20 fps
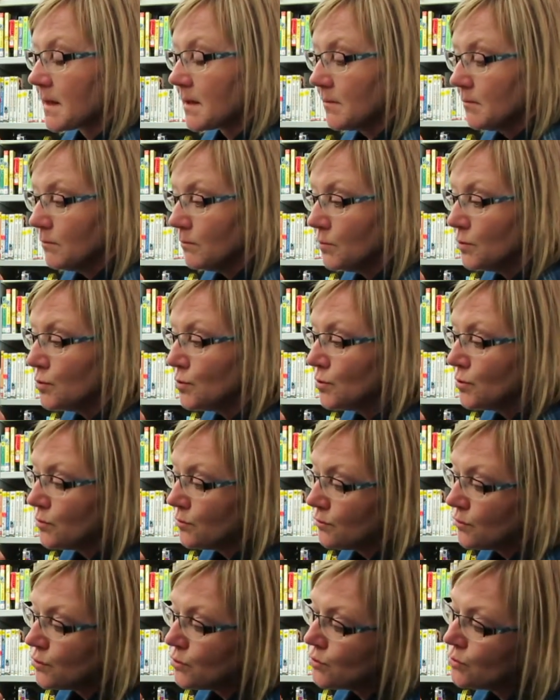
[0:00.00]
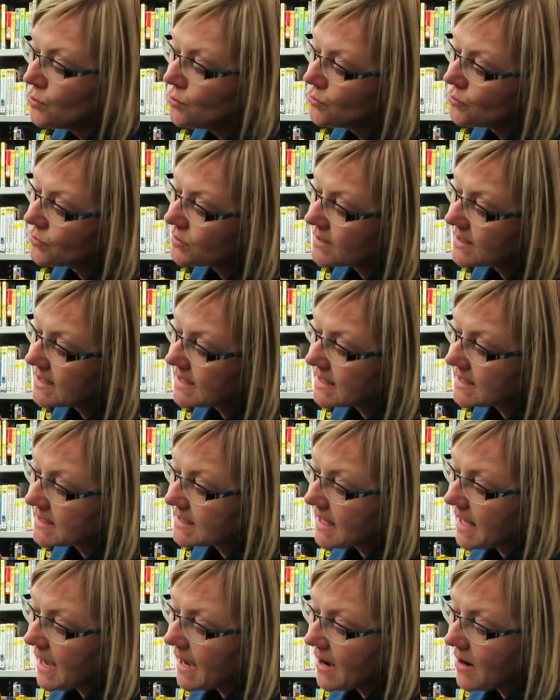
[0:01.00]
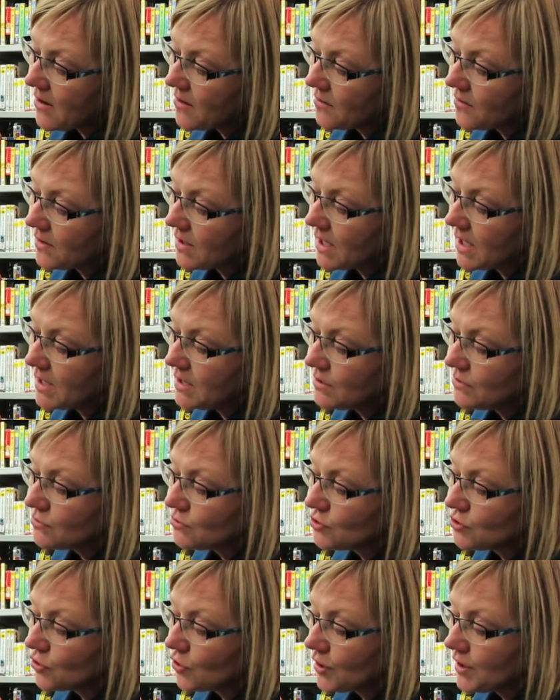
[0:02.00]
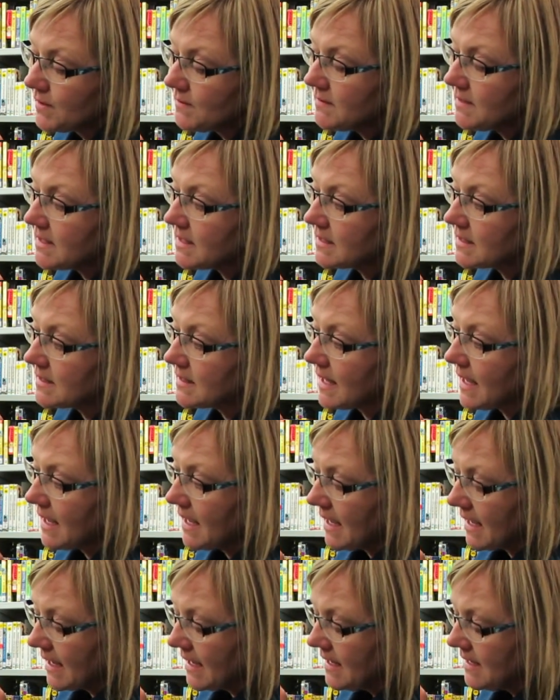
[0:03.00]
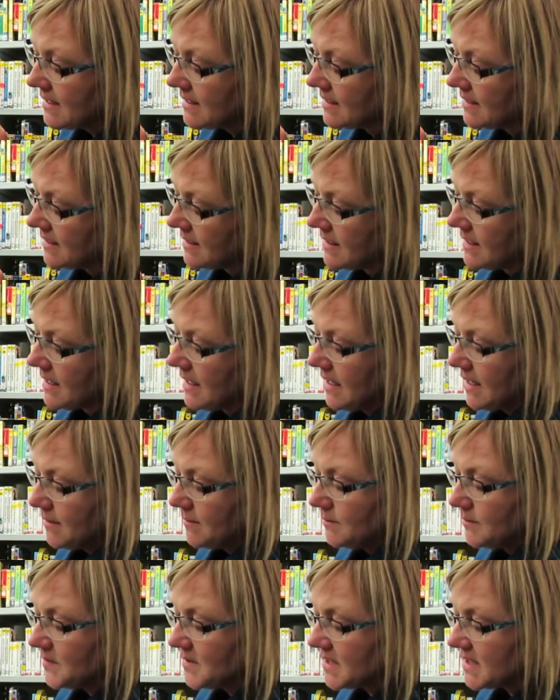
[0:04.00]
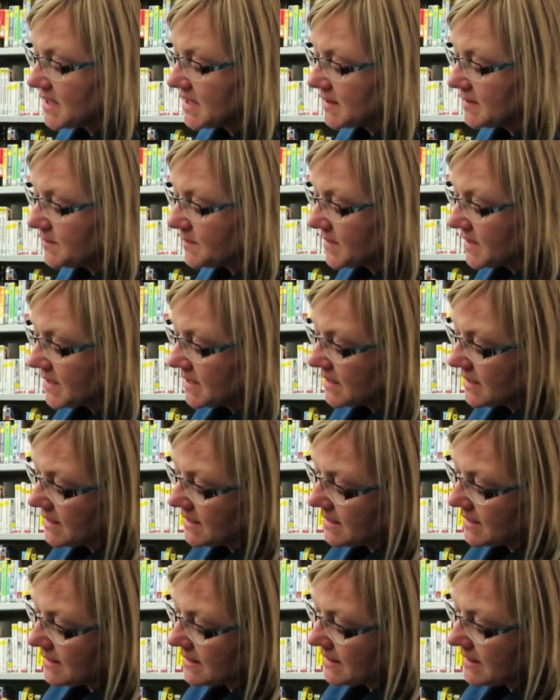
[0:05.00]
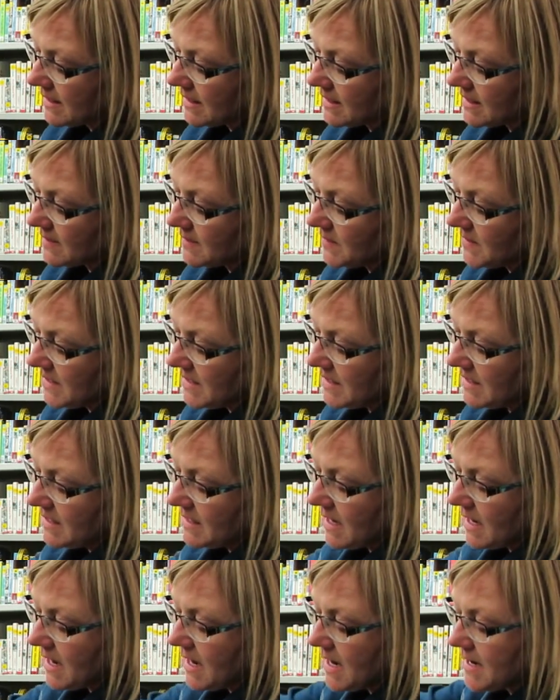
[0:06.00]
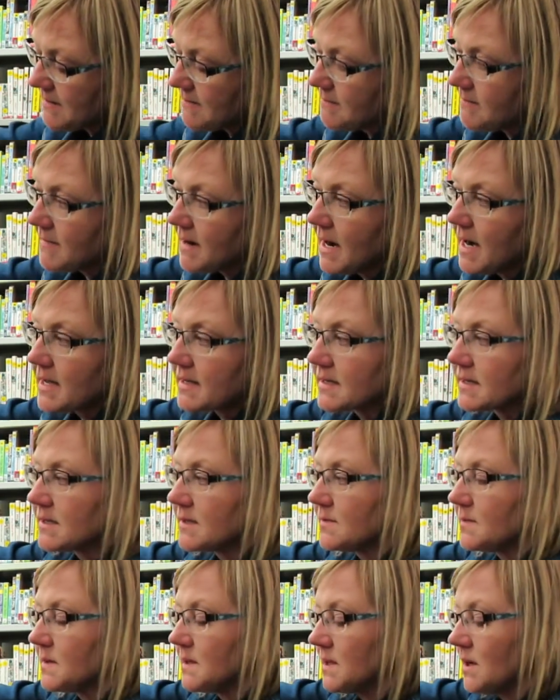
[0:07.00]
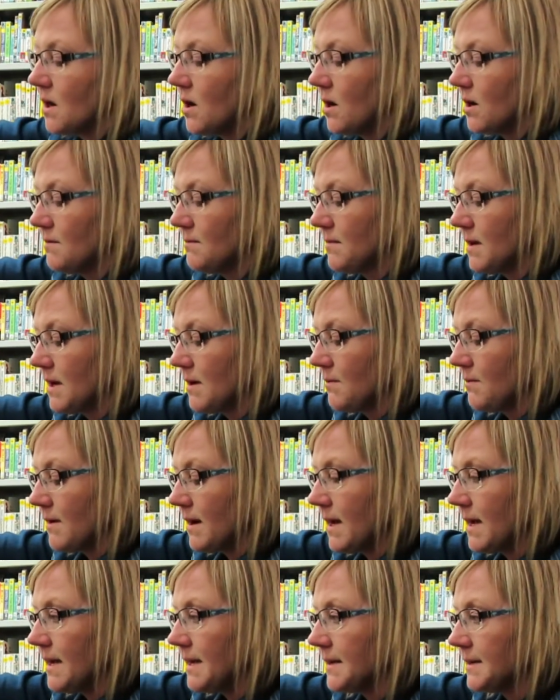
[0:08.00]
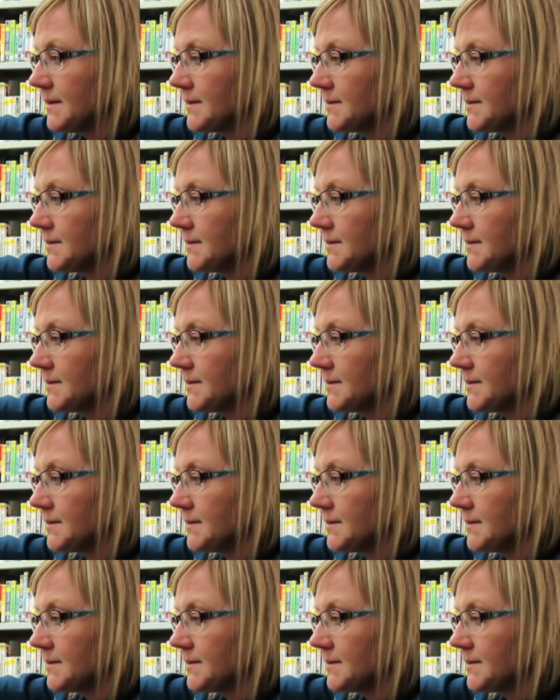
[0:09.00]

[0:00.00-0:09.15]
Moo, moo, says Cow. Can you join me in the hay? Buzz, buzz, says Bee. I must be on my way.